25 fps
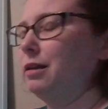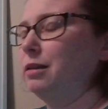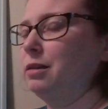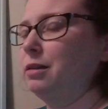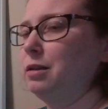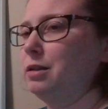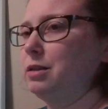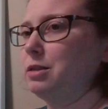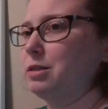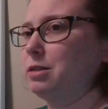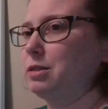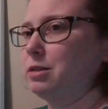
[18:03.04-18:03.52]

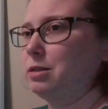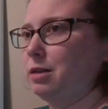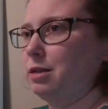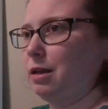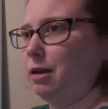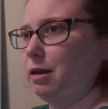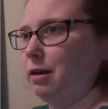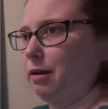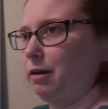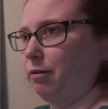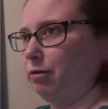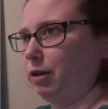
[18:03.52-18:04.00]
list
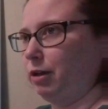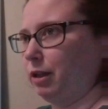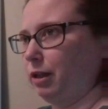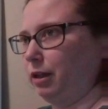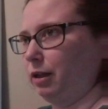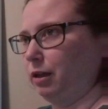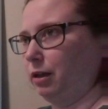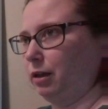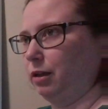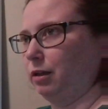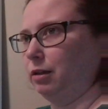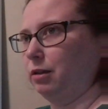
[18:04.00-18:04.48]

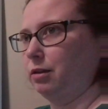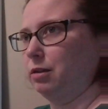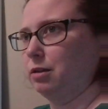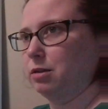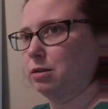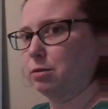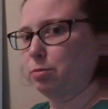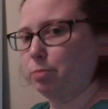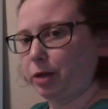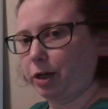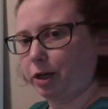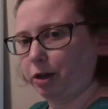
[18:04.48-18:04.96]
everything
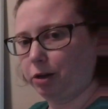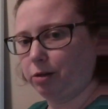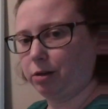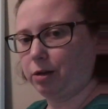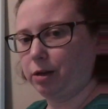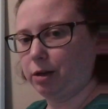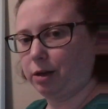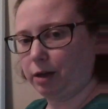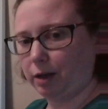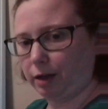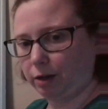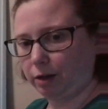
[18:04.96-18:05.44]
that's bigger
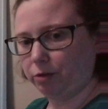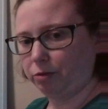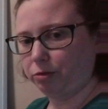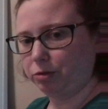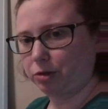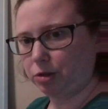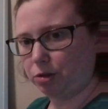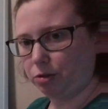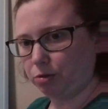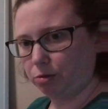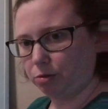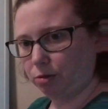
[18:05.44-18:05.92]
than
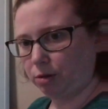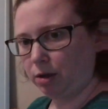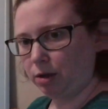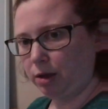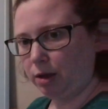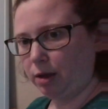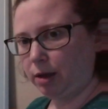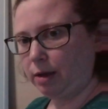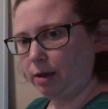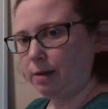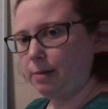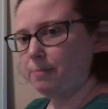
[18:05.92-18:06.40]
-2.
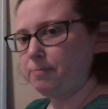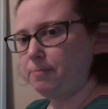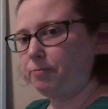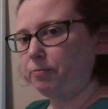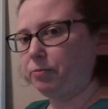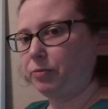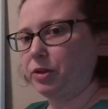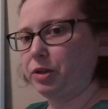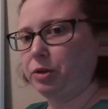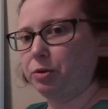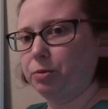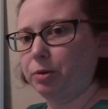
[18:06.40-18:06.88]

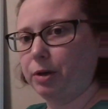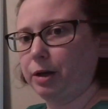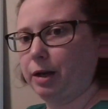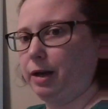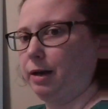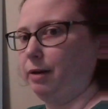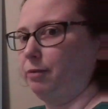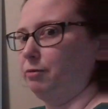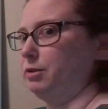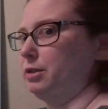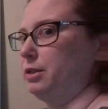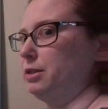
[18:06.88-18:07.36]
You would
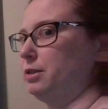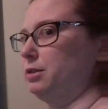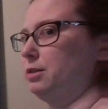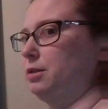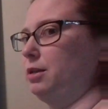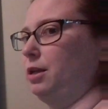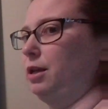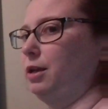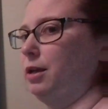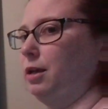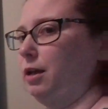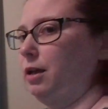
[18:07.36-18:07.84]
have to
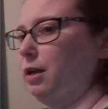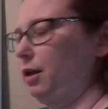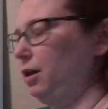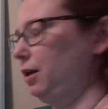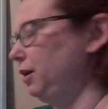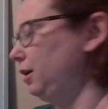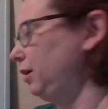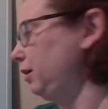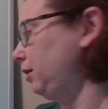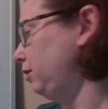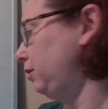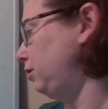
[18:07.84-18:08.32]

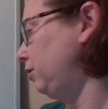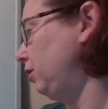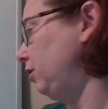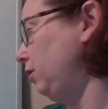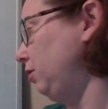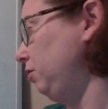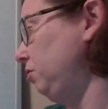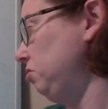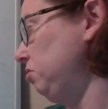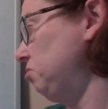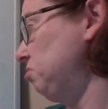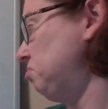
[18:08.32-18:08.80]
say,
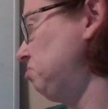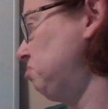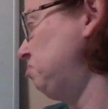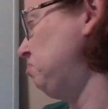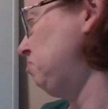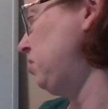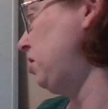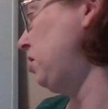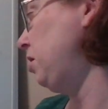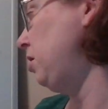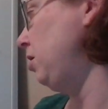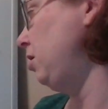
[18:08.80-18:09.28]
of
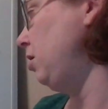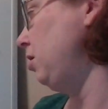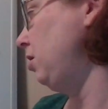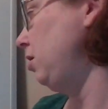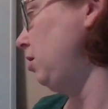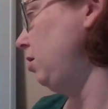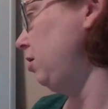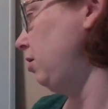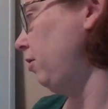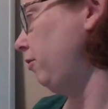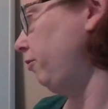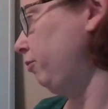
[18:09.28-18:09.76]

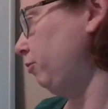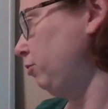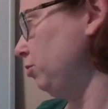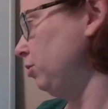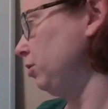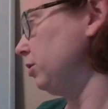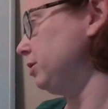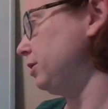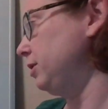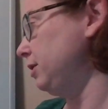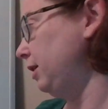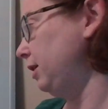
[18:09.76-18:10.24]

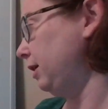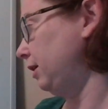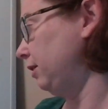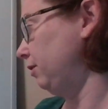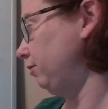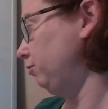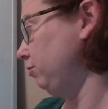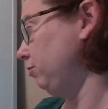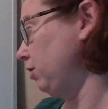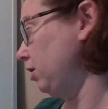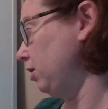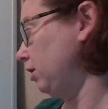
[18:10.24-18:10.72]
course
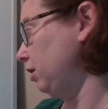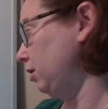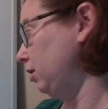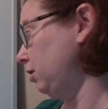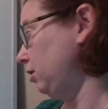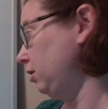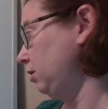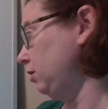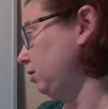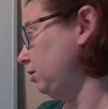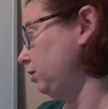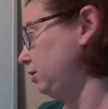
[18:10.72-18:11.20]

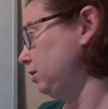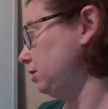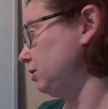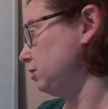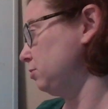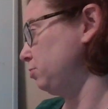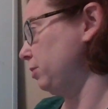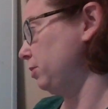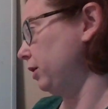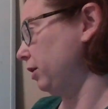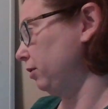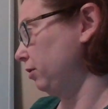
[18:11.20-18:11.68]
-1
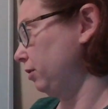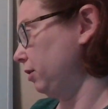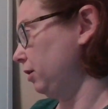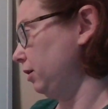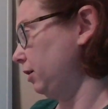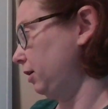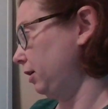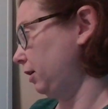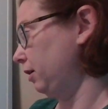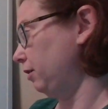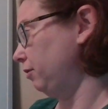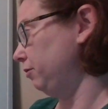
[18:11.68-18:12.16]
is bigger
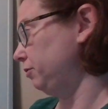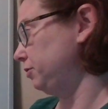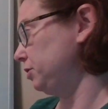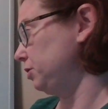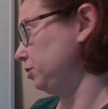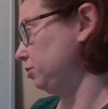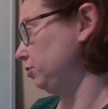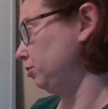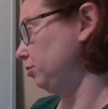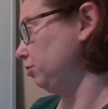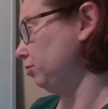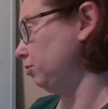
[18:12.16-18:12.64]
than
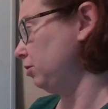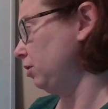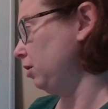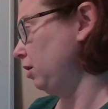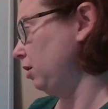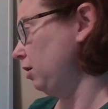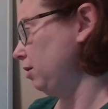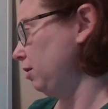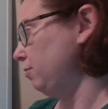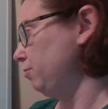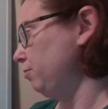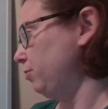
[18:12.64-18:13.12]
-2,
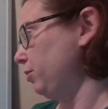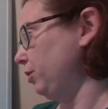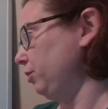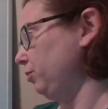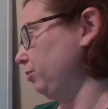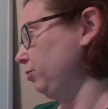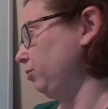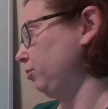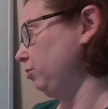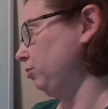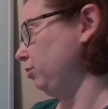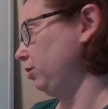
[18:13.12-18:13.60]

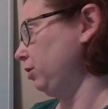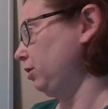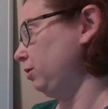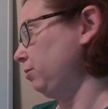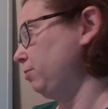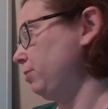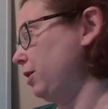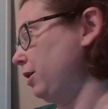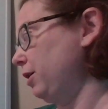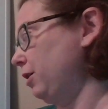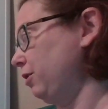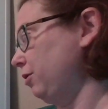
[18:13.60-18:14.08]
but what
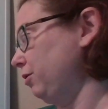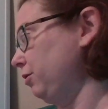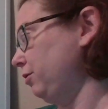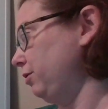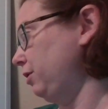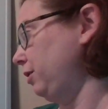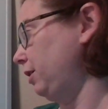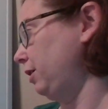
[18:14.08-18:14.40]
about